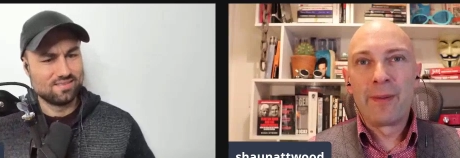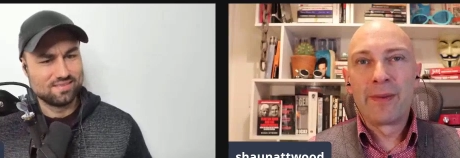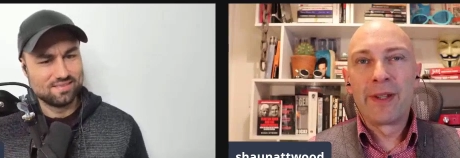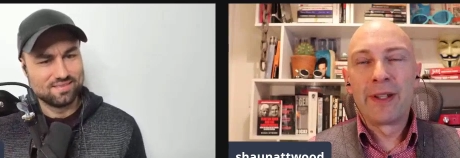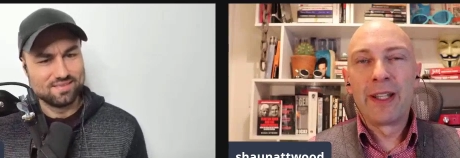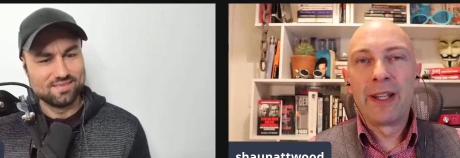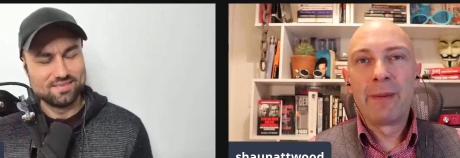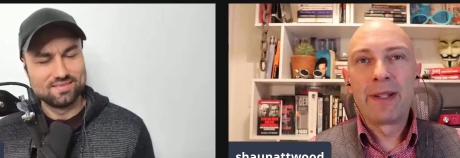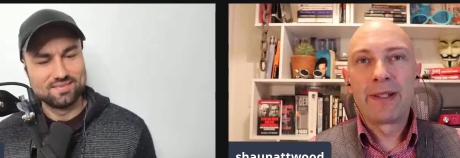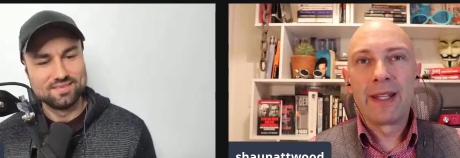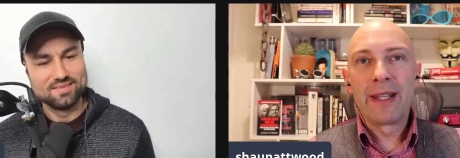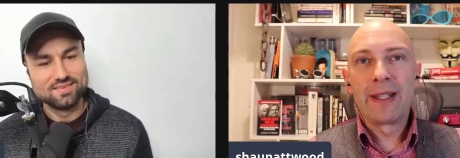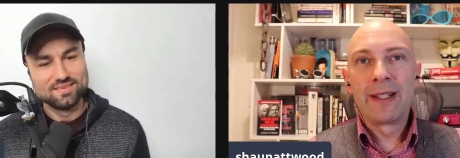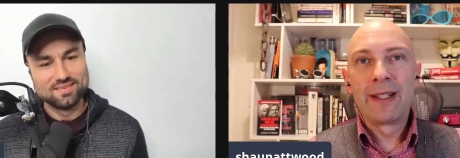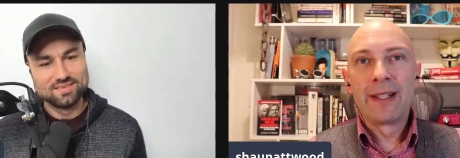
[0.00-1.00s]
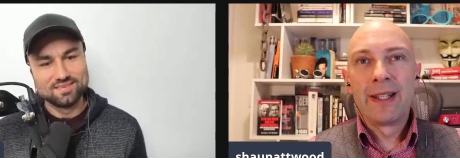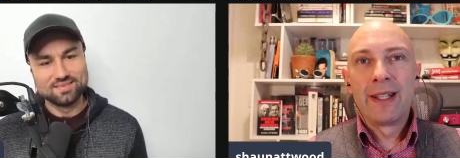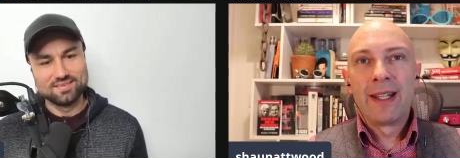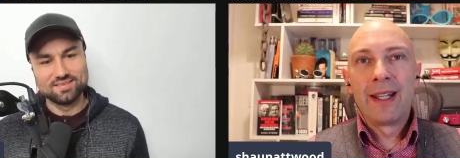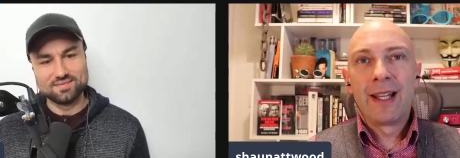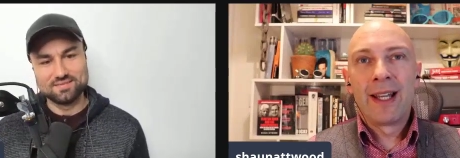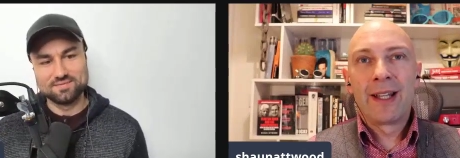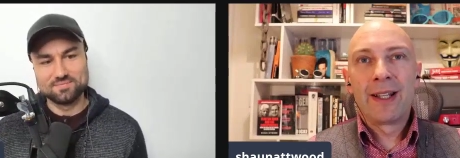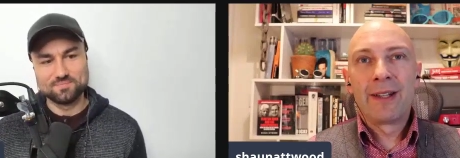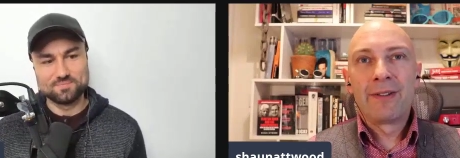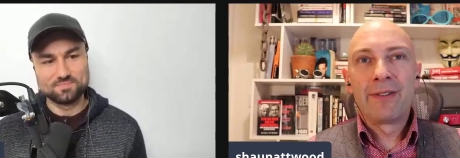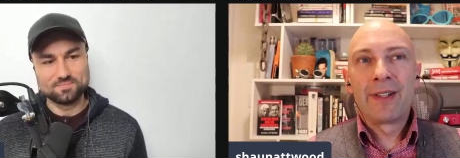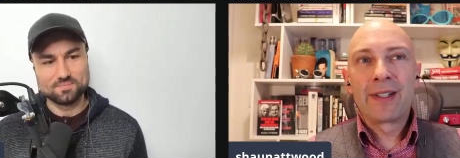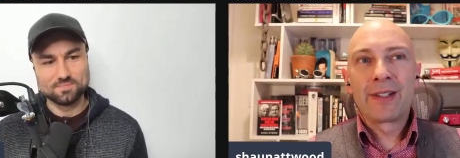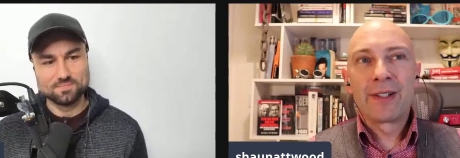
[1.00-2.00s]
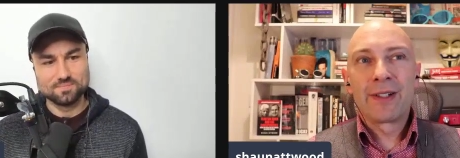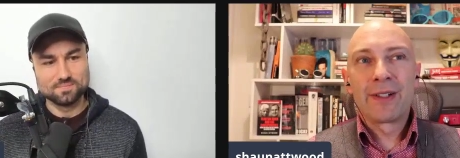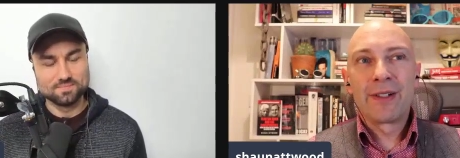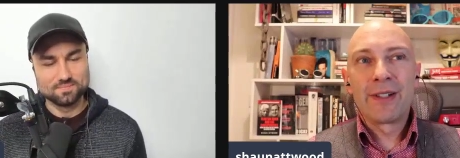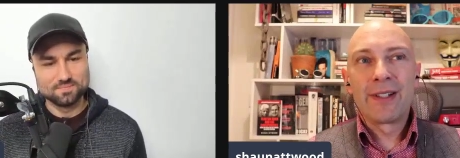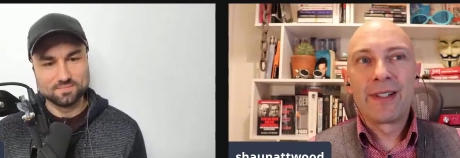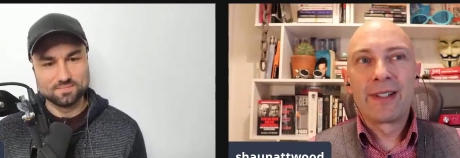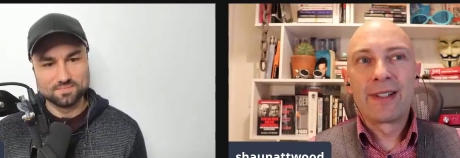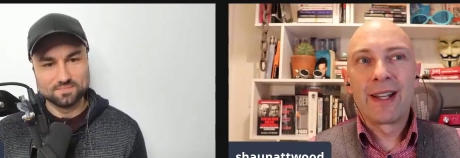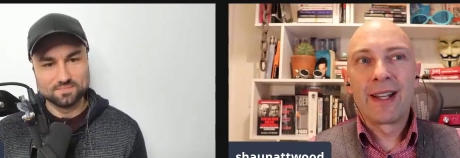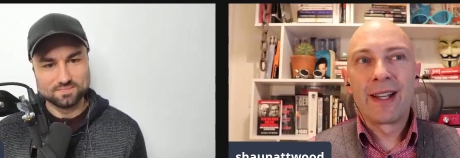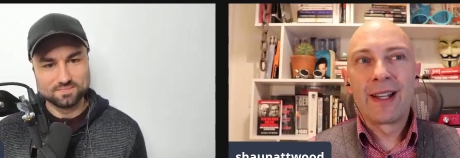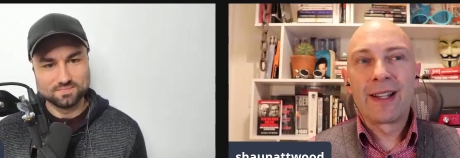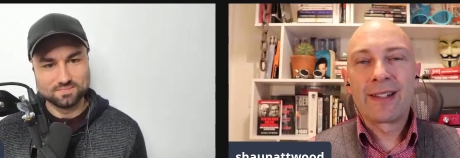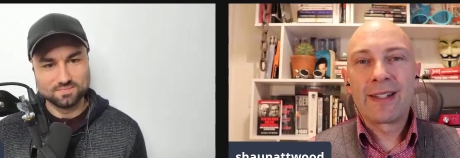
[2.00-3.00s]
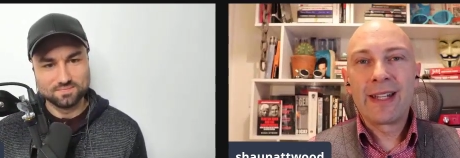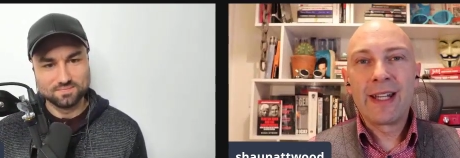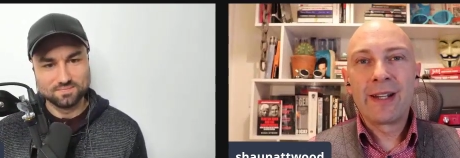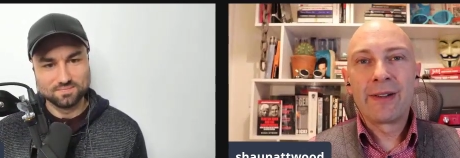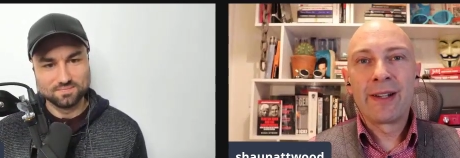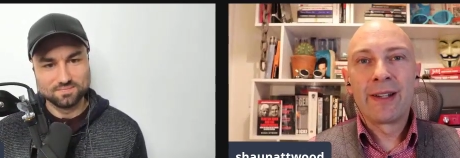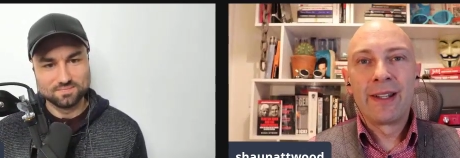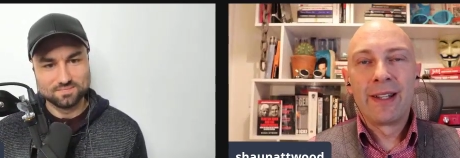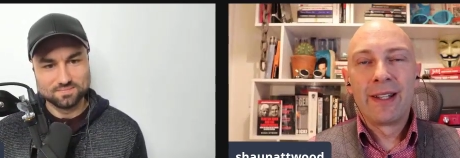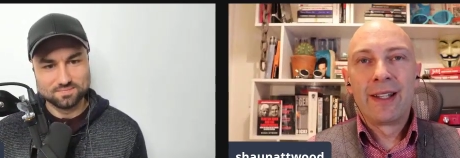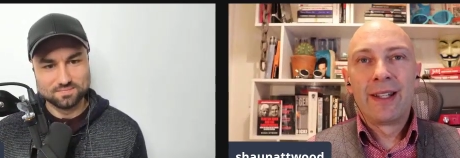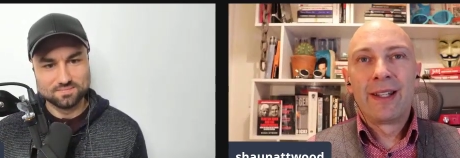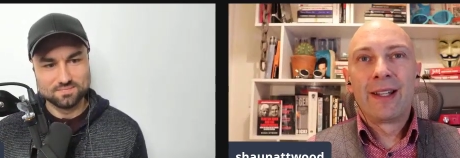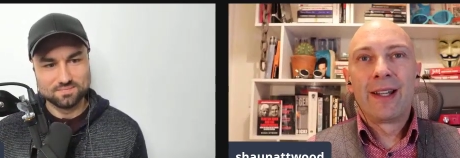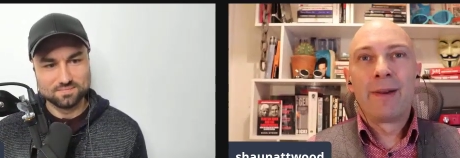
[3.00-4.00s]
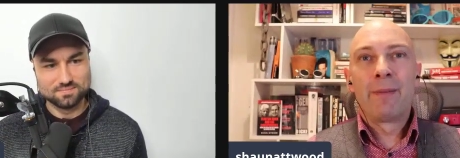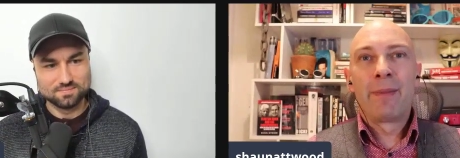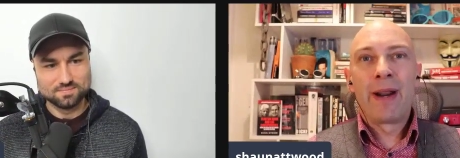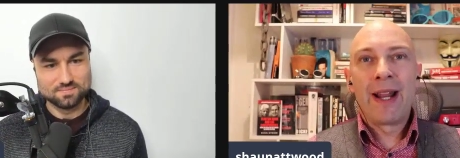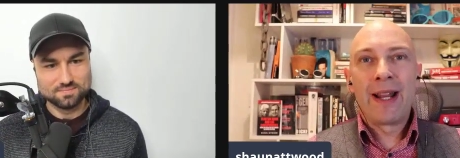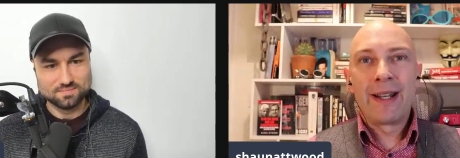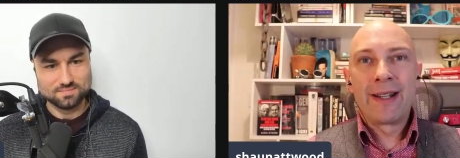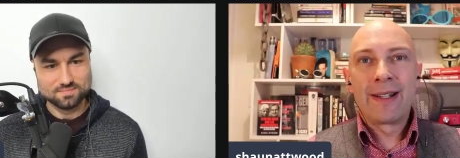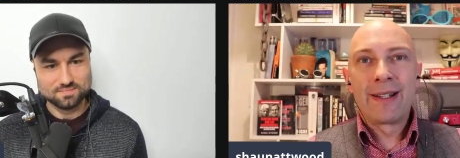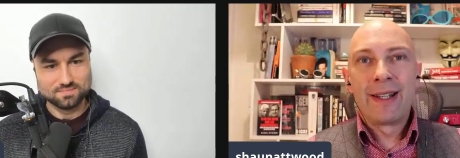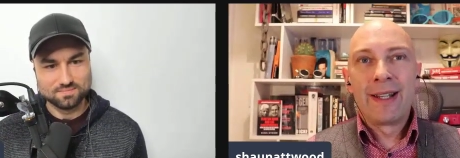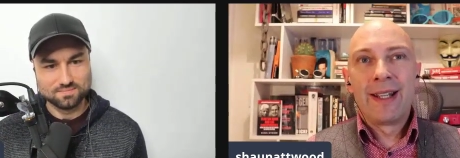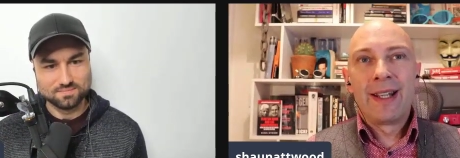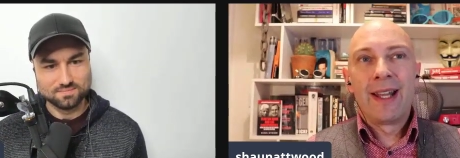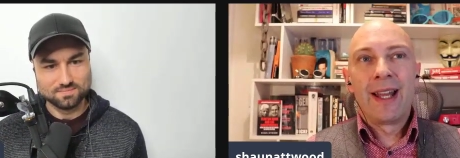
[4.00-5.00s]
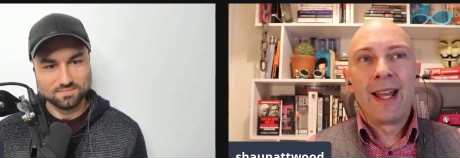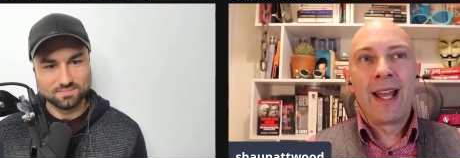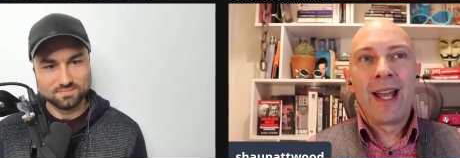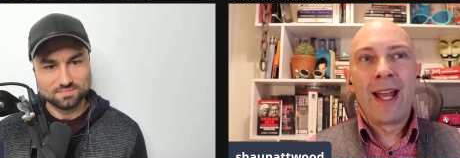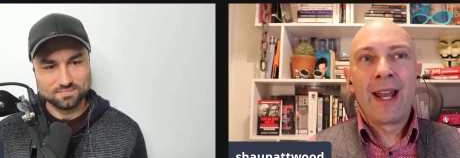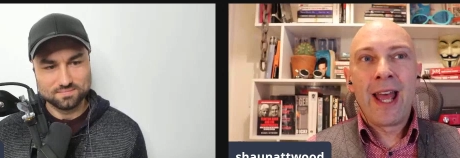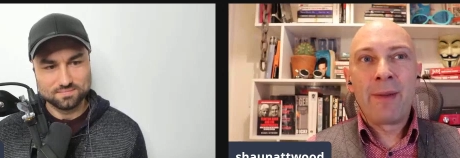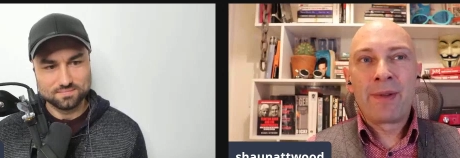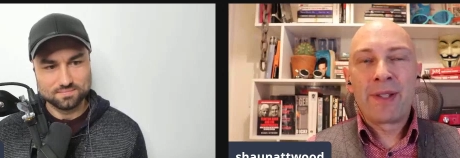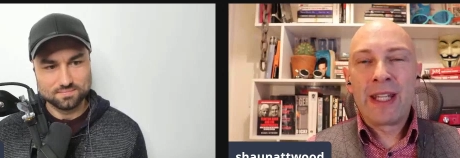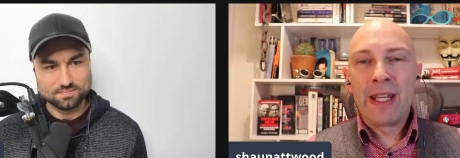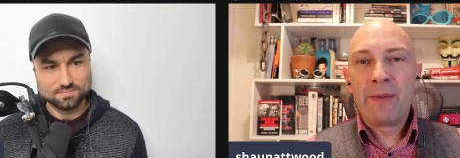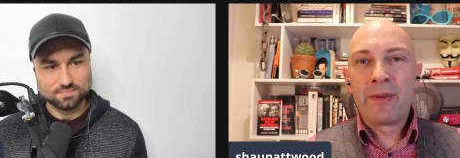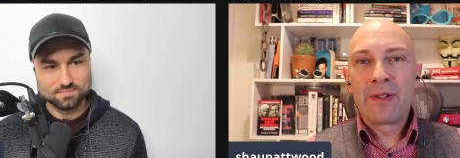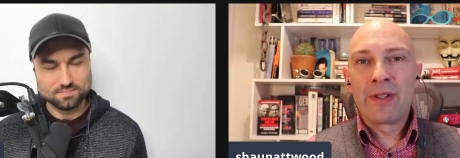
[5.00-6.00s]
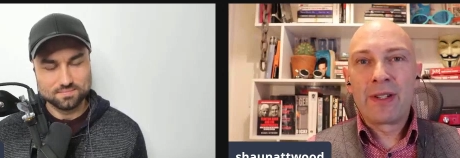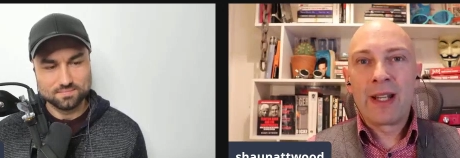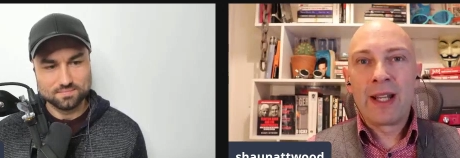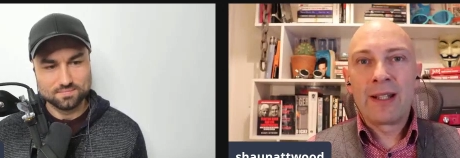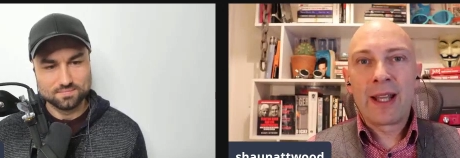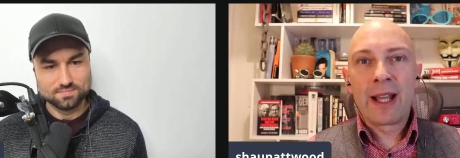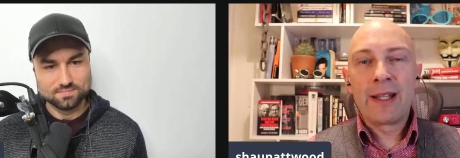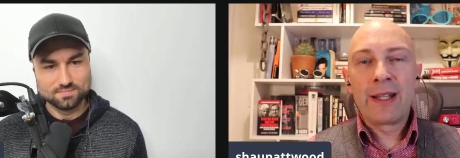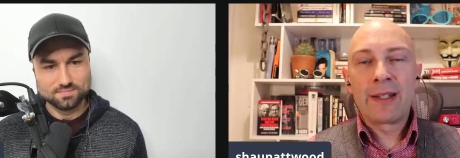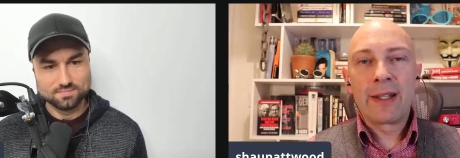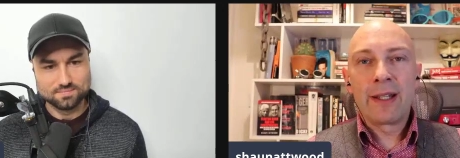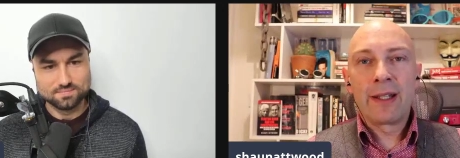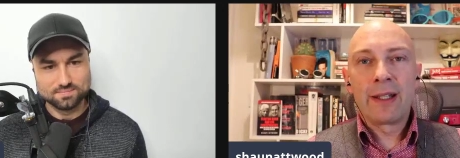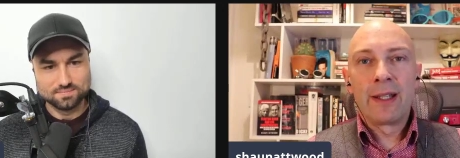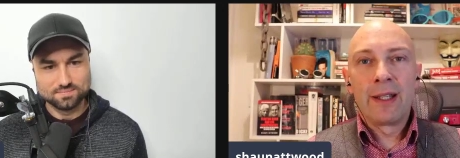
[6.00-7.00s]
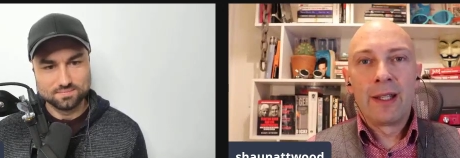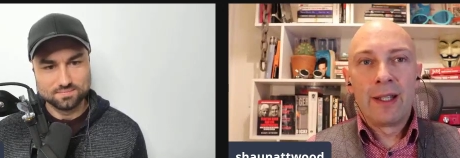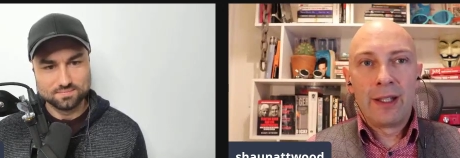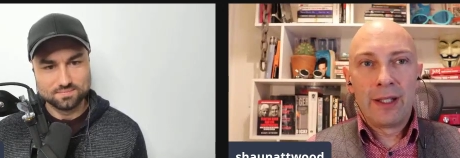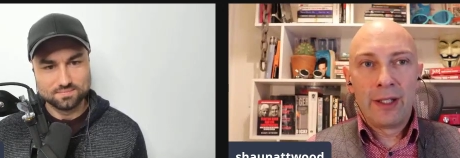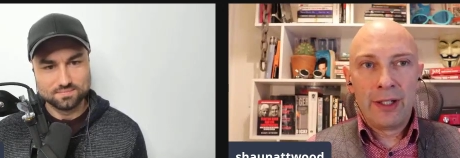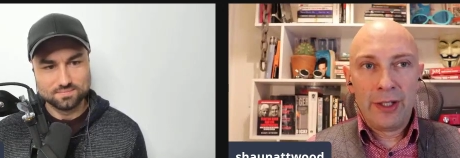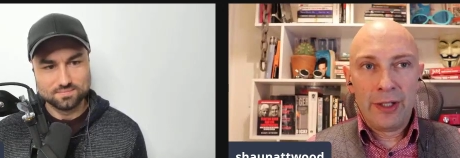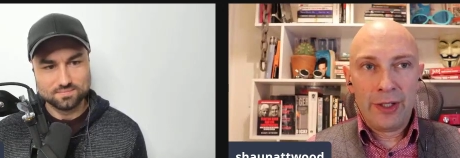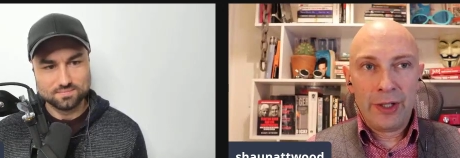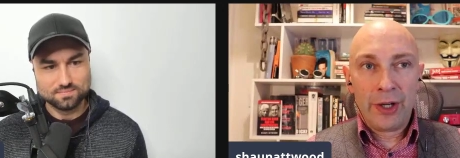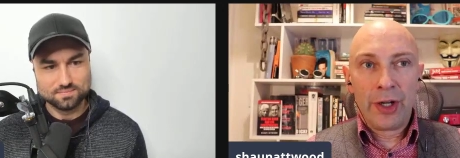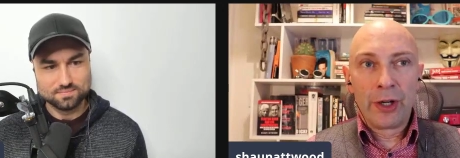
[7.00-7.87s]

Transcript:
Speaker 1: The Limited and the Victoria's uh, Secret mm. brand, and Epstein was enticing young